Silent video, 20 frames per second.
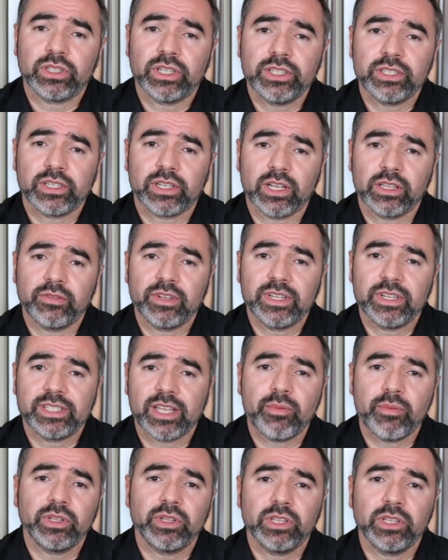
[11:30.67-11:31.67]
let's kind of
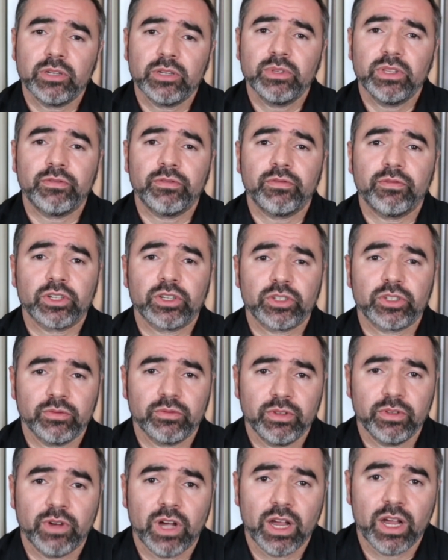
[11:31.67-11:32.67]
examine a little bit the function of
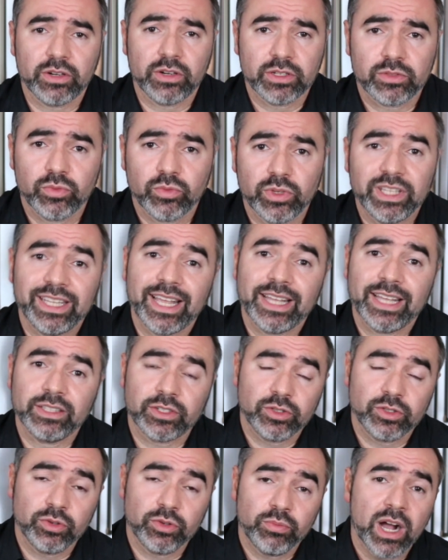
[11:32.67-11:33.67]
the virus when it
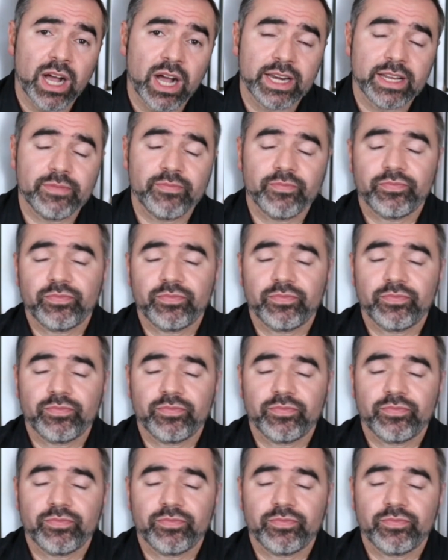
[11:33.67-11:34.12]
enters your body.